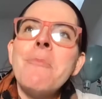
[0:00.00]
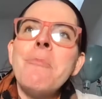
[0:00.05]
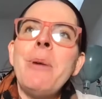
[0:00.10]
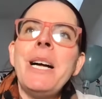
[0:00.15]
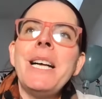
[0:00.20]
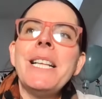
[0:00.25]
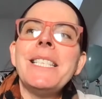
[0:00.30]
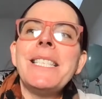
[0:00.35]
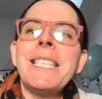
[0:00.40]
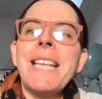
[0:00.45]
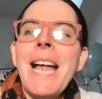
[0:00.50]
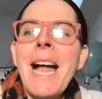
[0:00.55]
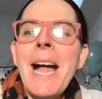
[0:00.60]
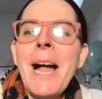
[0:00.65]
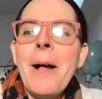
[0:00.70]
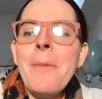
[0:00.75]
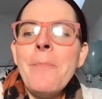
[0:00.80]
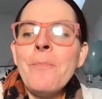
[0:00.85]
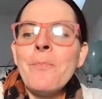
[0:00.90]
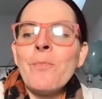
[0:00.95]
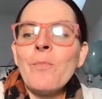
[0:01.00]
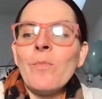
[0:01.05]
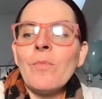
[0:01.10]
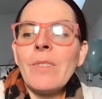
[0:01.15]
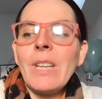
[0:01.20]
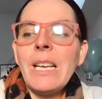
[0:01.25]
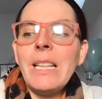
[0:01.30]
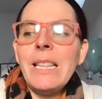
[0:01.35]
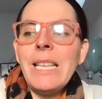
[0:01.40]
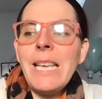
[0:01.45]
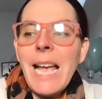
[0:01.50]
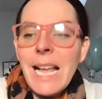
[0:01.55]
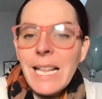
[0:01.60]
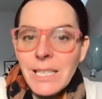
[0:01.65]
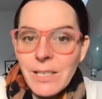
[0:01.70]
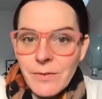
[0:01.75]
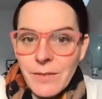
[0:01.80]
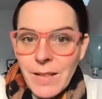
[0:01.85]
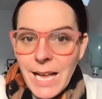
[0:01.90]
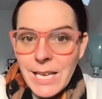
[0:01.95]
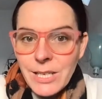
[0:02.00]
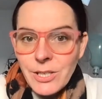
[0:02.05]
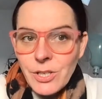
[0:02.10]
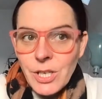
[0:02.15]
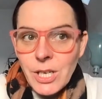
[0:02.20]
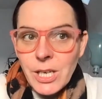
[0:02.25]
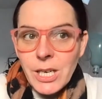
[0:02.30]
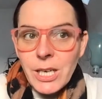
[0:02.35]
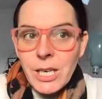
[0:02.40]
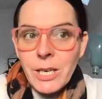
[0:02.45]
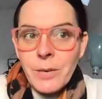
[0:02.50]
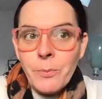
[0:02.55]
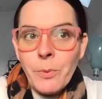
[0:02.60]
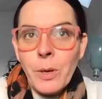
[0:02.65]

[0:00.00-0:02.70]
But um, the end of last year,